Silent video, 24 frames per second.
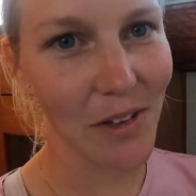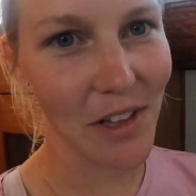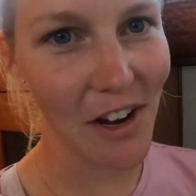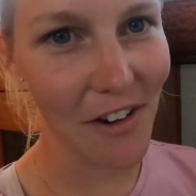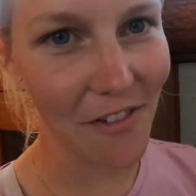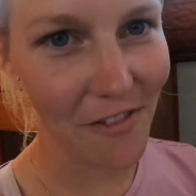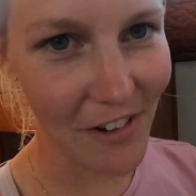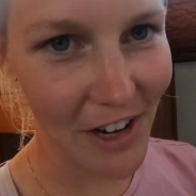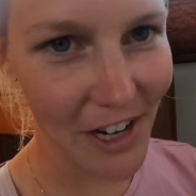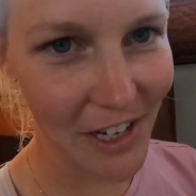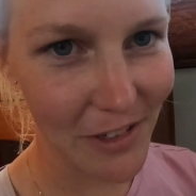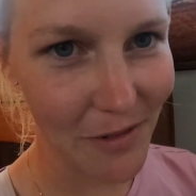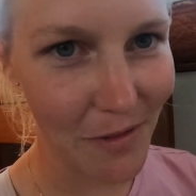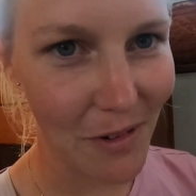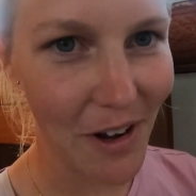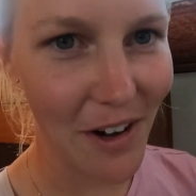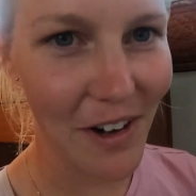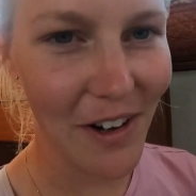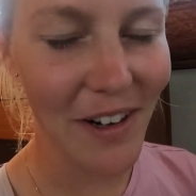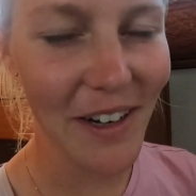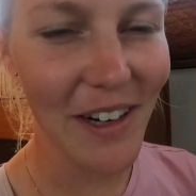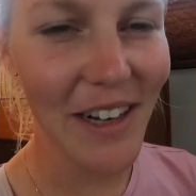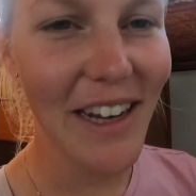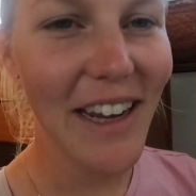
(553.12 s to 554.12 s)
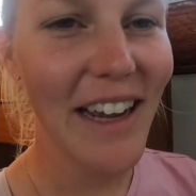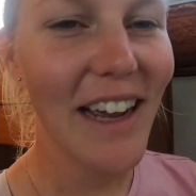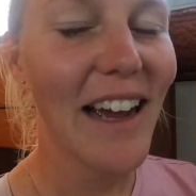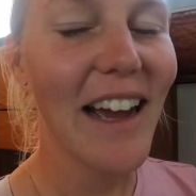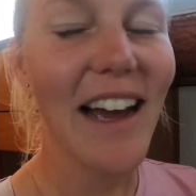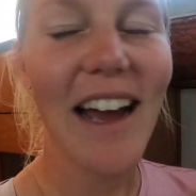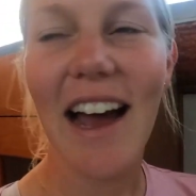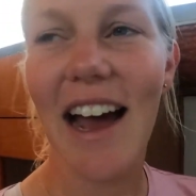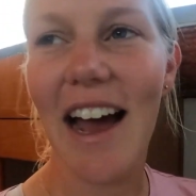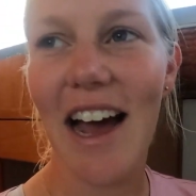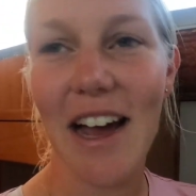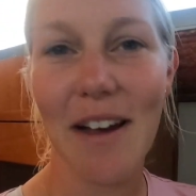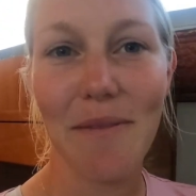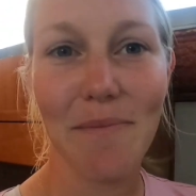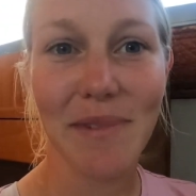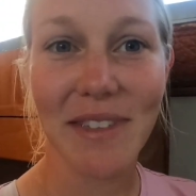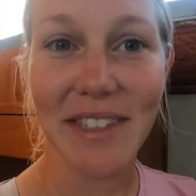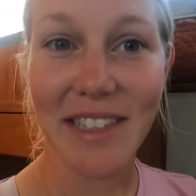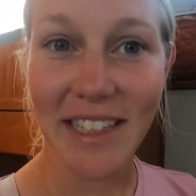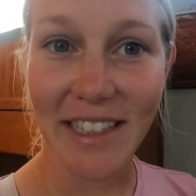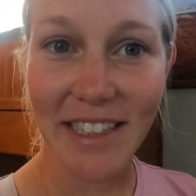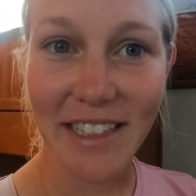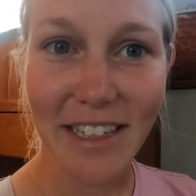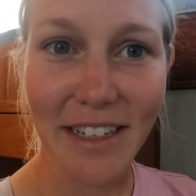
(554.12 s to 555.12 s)
with our freshwater
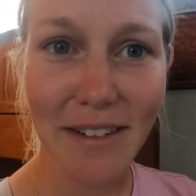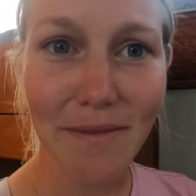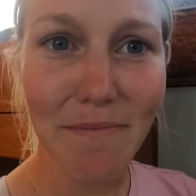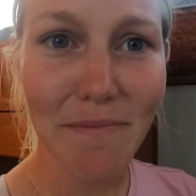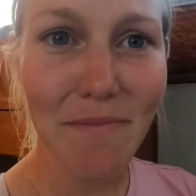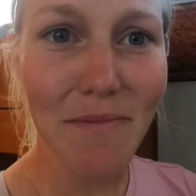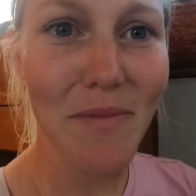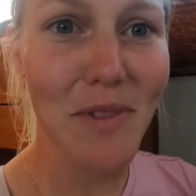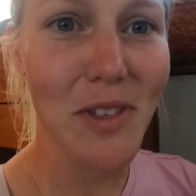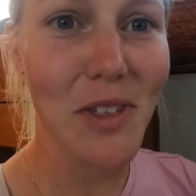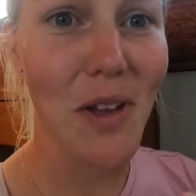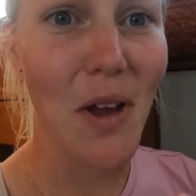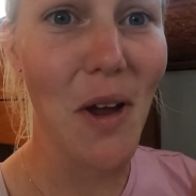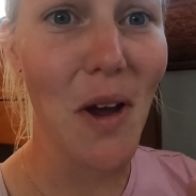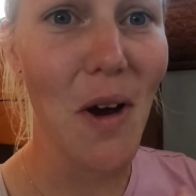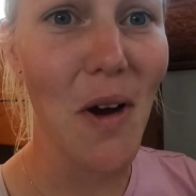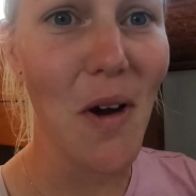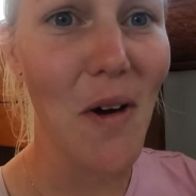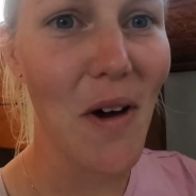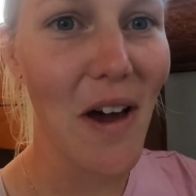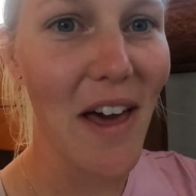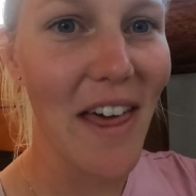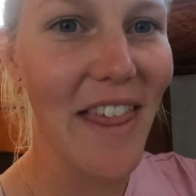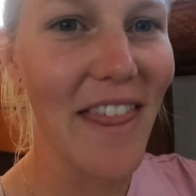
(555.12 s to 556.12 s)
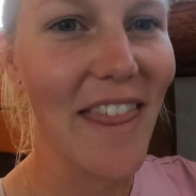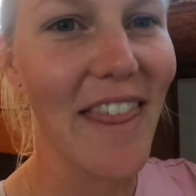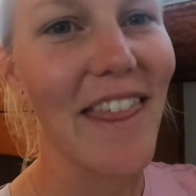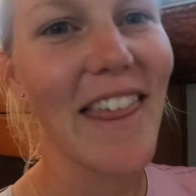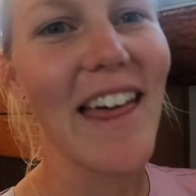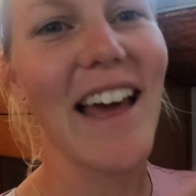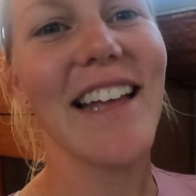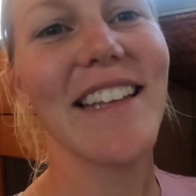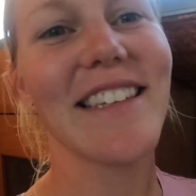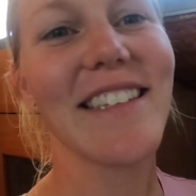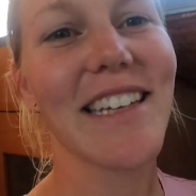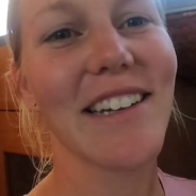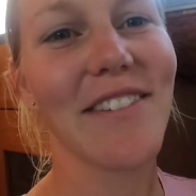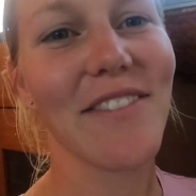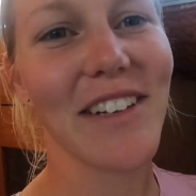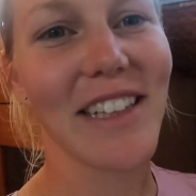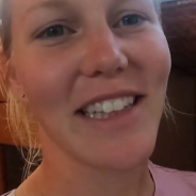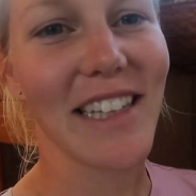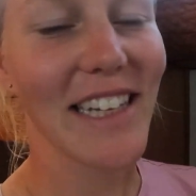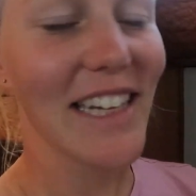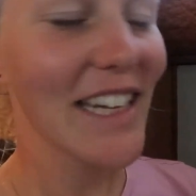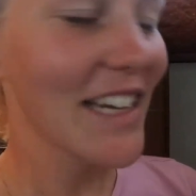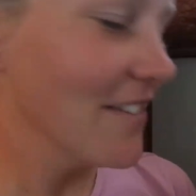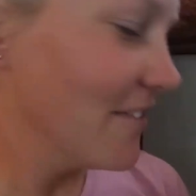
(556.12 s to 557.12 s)
system. So that's a
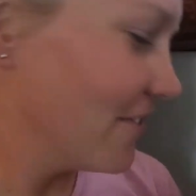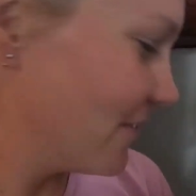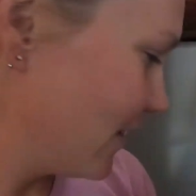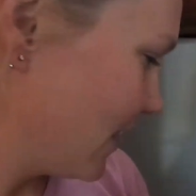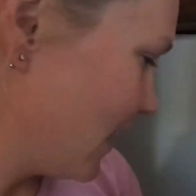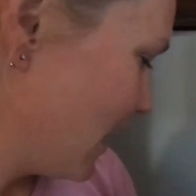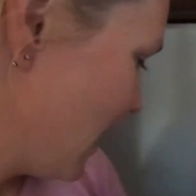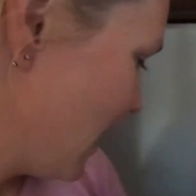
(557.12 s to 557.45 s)
relief.